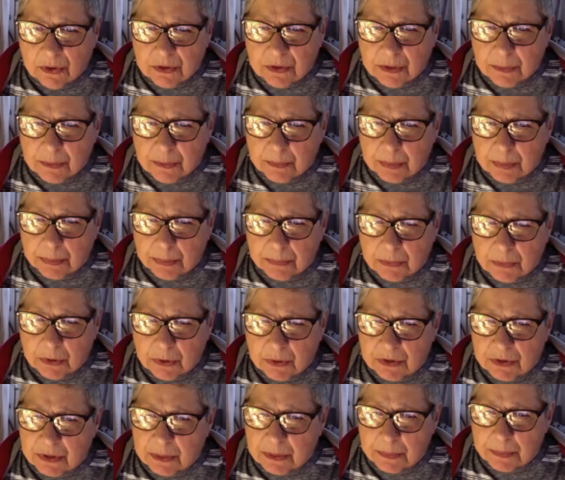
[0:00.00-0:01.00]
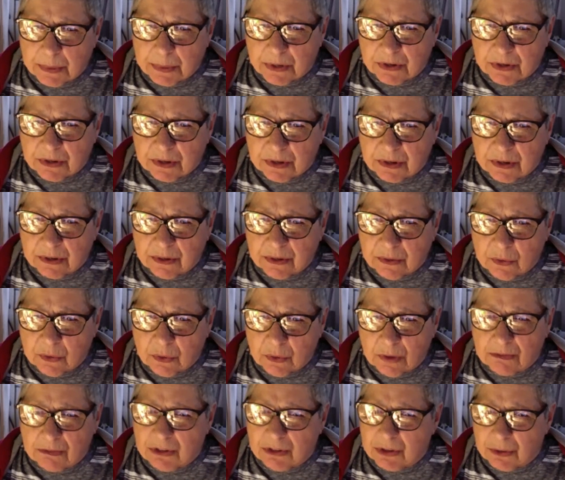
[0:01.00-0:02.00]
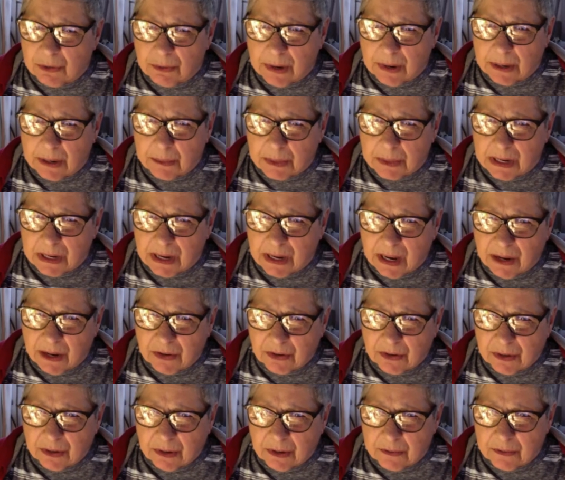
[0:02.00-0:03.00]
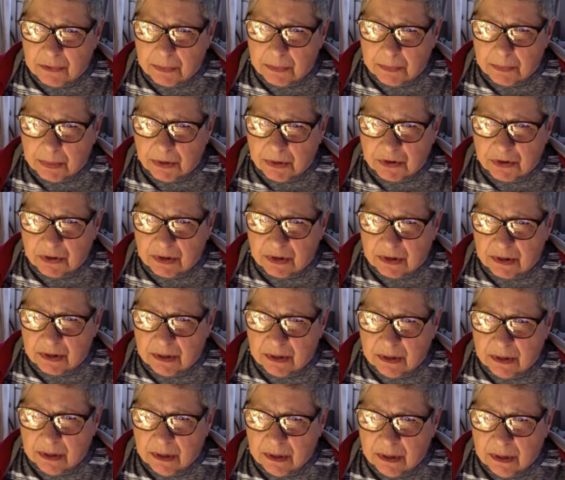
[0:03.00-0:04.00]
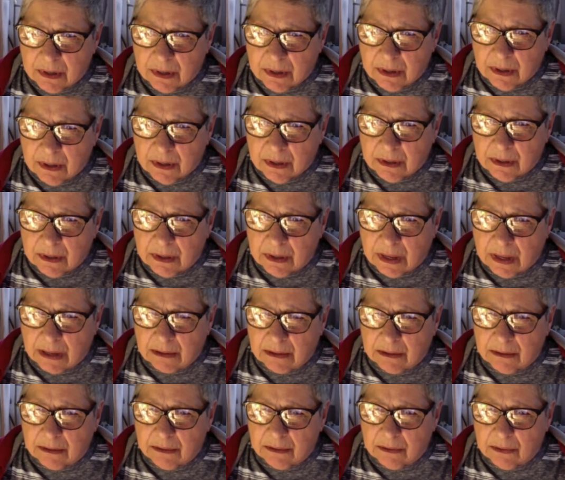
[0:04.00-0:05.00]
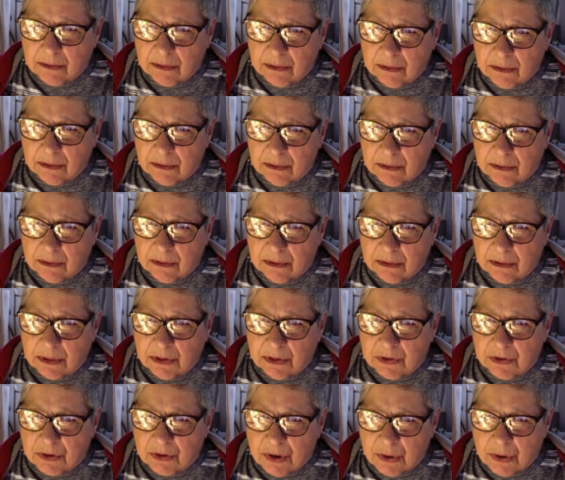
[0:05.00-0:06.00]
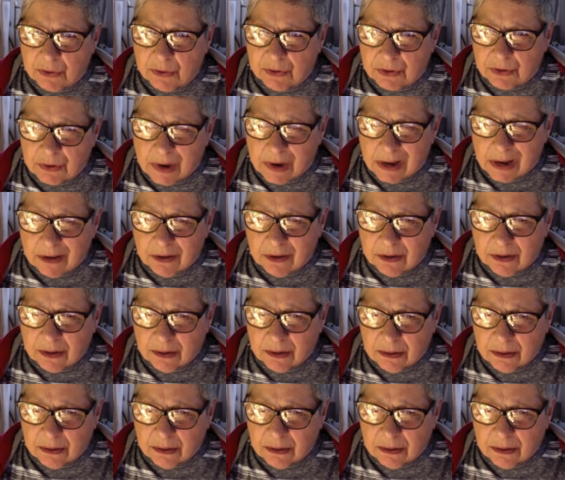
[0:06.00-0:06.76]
the person, what was the recommendation of the person that is known to us?